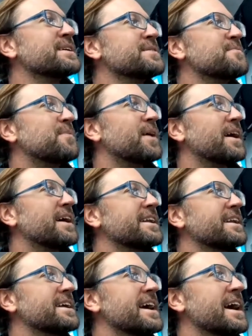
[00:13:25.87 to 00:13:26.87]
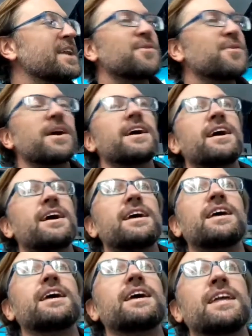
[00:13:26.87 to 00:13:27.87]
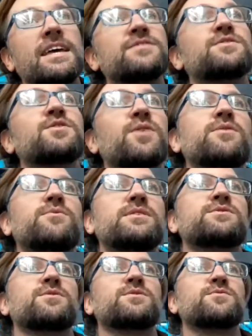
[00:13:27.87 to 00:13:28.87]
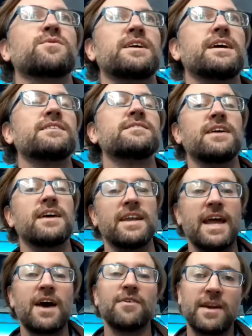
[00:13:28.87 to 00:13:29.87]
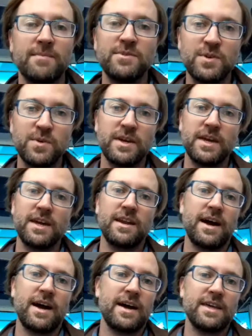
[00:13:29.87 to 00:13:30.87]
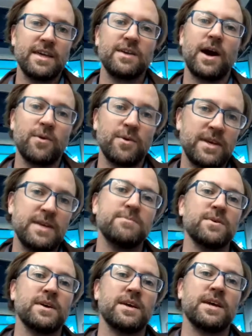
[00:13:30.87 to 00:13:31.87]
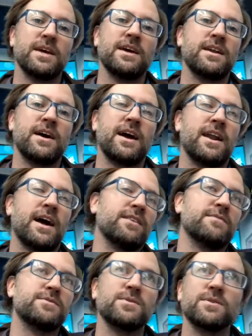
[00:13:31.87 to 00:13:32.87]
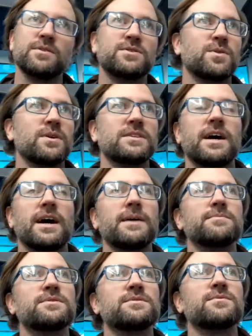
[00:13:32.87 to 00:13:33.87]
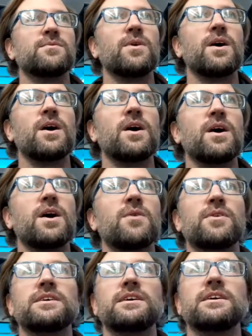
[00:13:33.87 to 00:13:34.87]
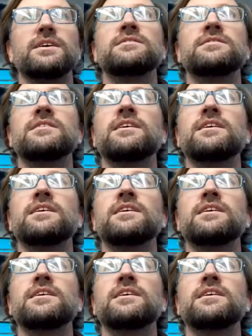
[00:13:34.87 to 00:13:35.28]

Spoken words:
But anyway, it is a great resource for kids, and now that I'm doing it, I think I will keep doing it, and I love doing the story times with all the kids.